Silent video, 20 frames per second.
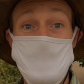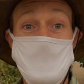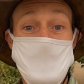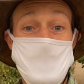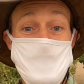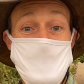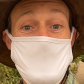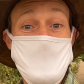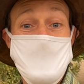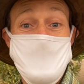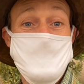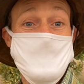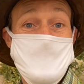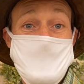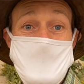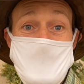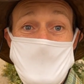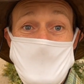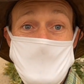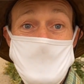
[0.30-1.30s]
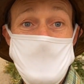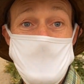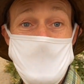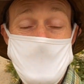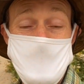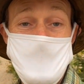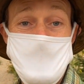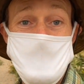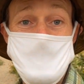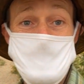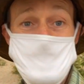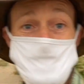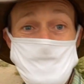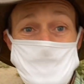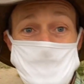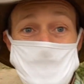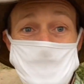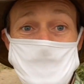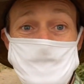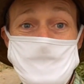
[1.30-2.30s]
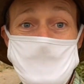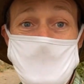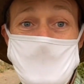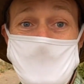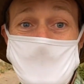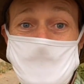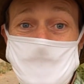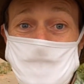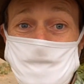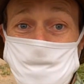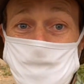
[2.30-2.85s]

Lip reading: that you're eating today is the result of a lot of hard